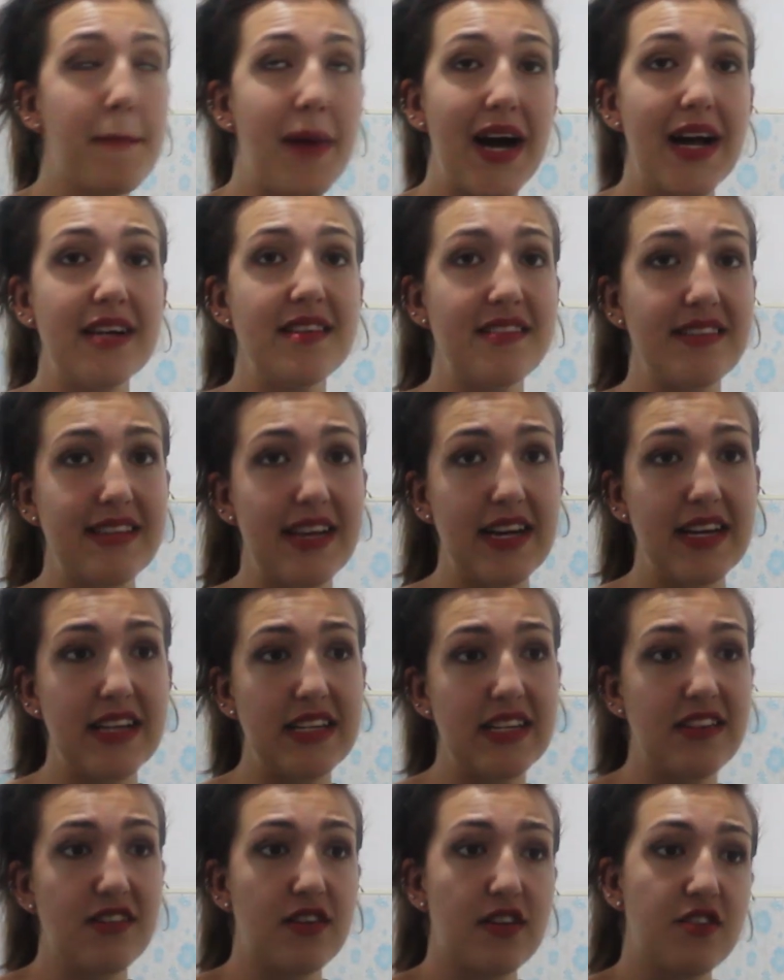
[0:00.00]
My
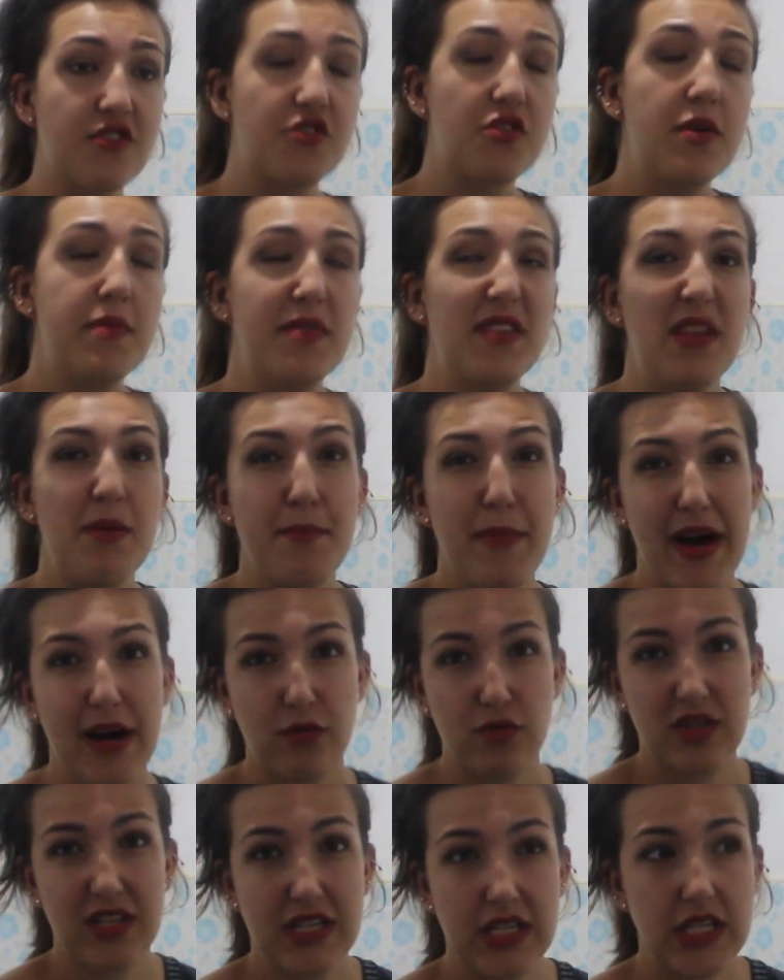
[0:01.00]
site is also up in the
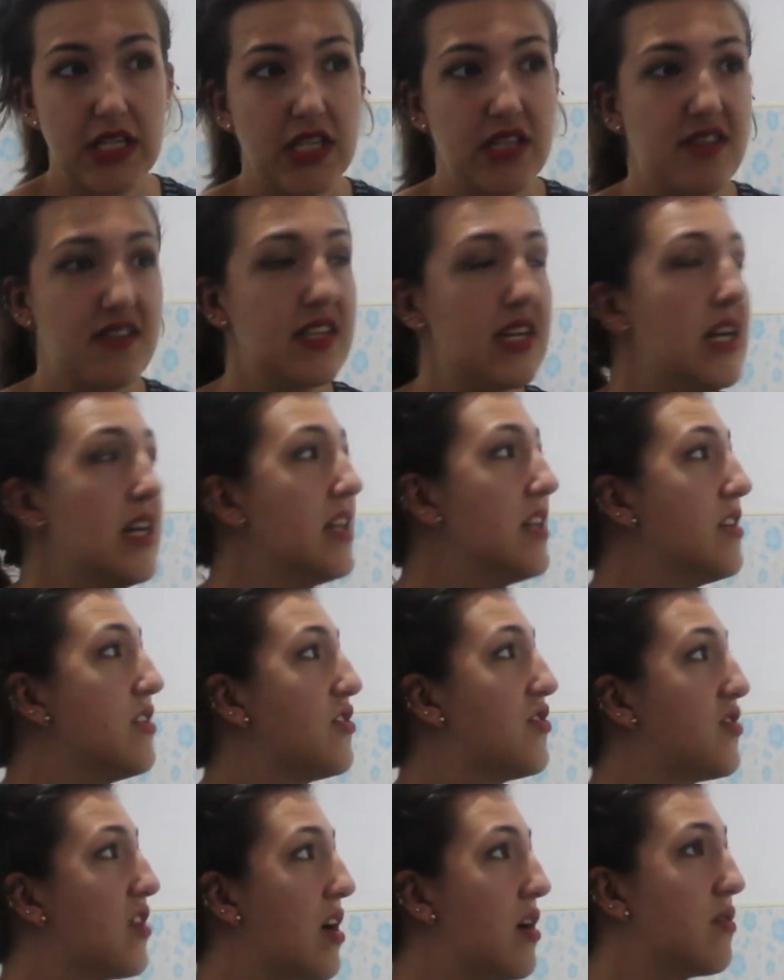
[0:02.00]
mountains,
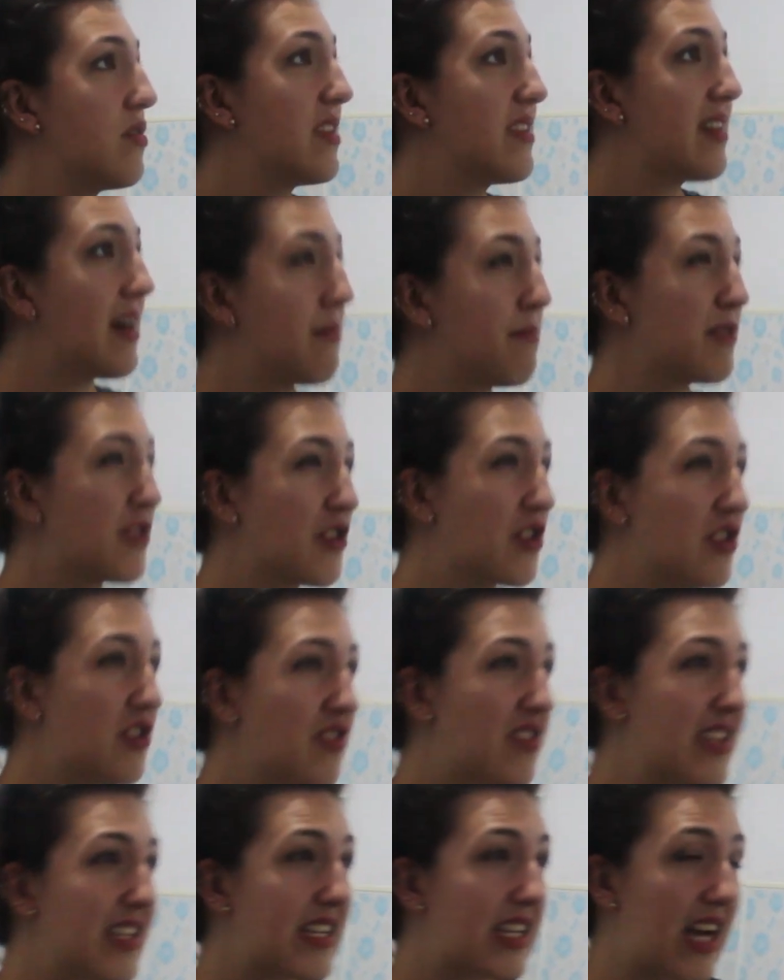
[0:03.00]
so the
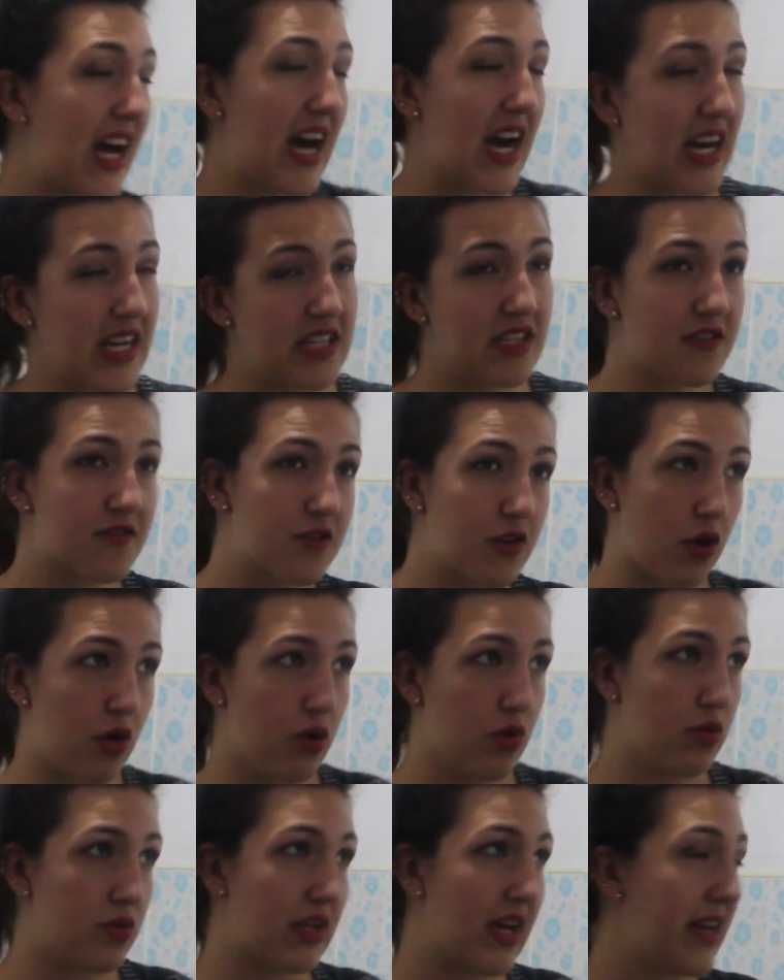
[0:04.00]
temperatures get kind of
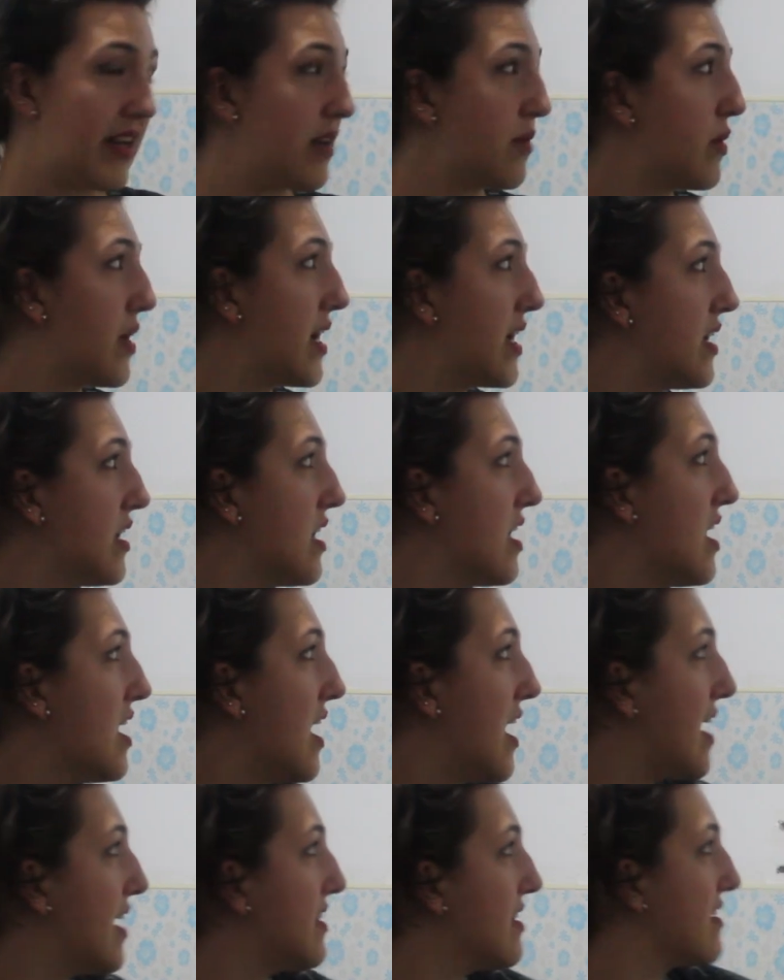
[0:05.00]
cold anyway.
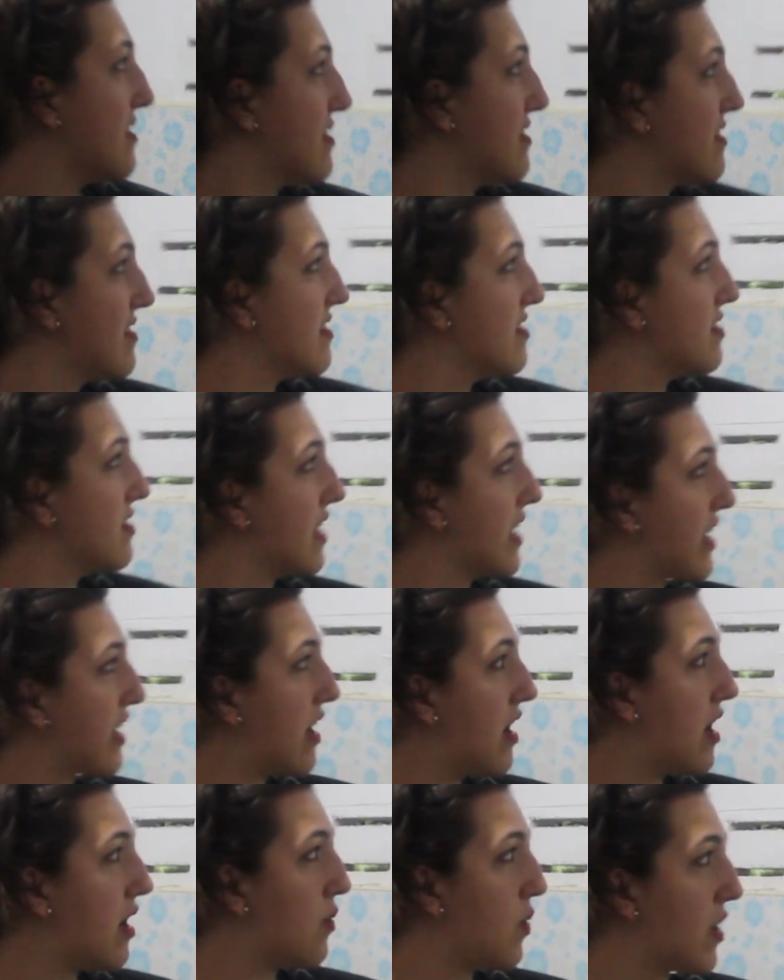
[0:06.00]
And this isn't like a
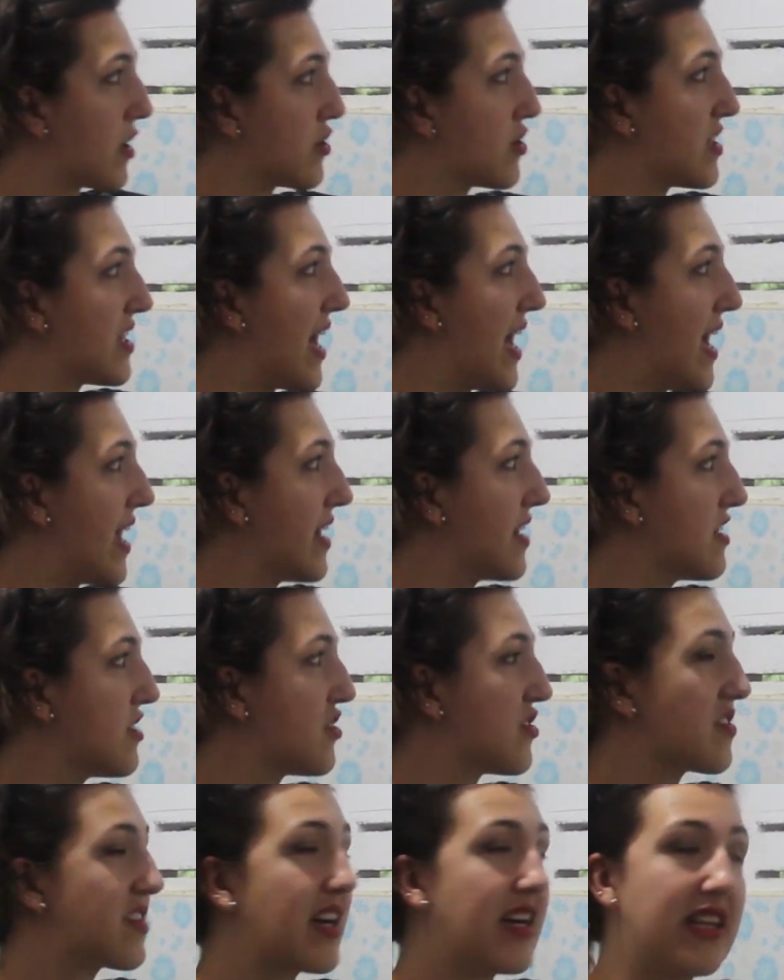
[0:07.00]
hot water tank, it
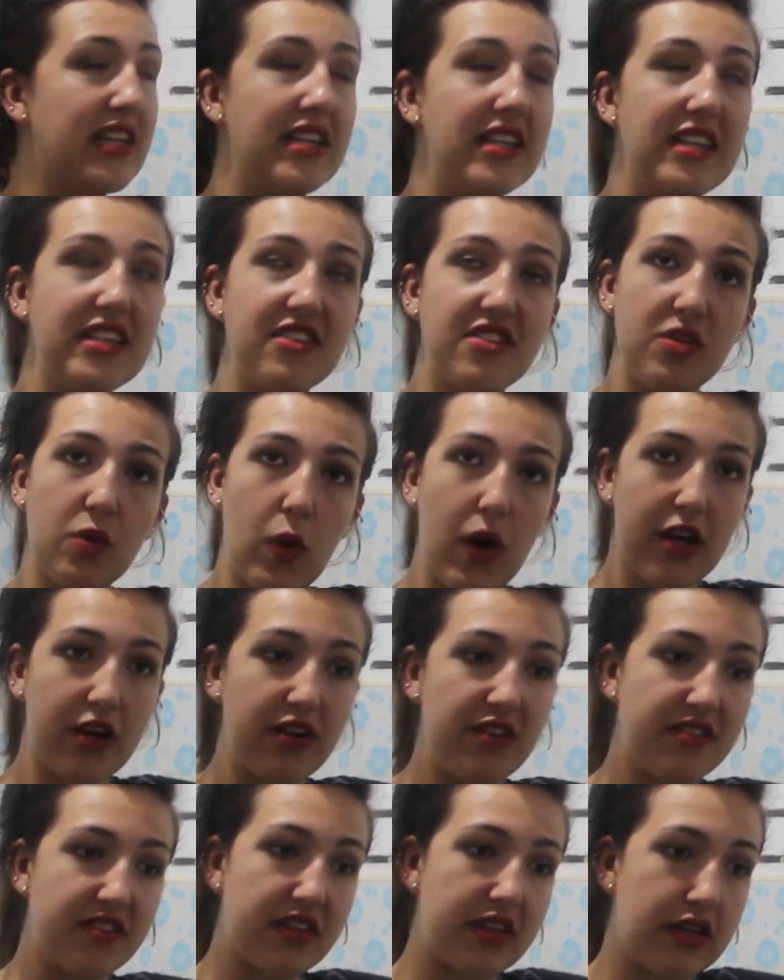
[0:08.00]
just kind of heats the water
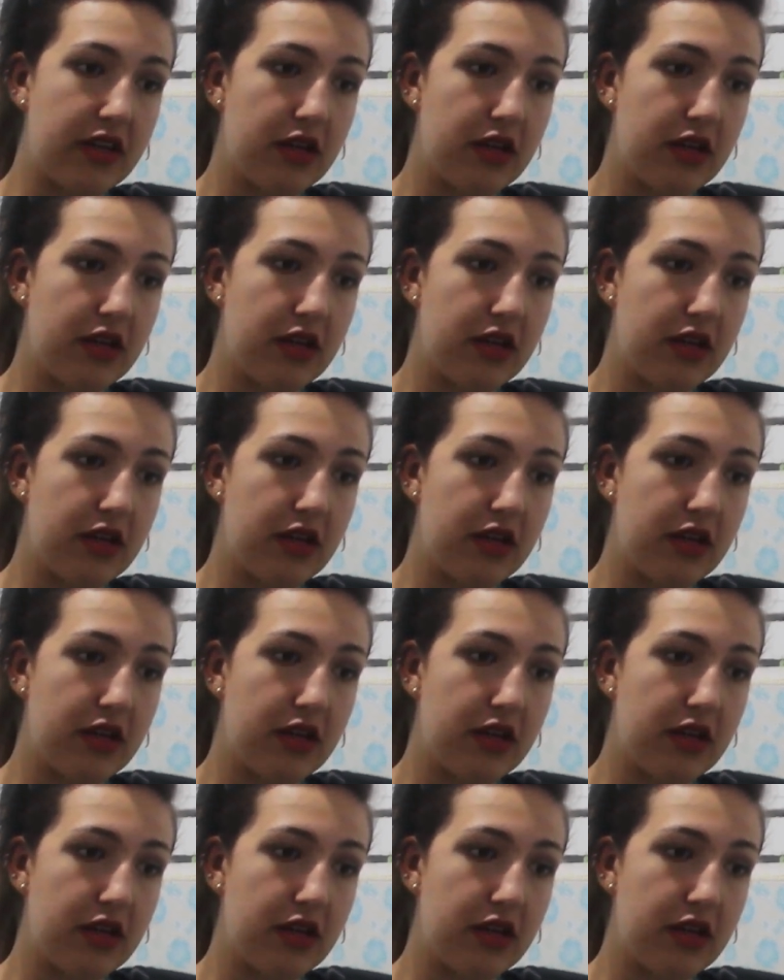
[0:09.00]
as it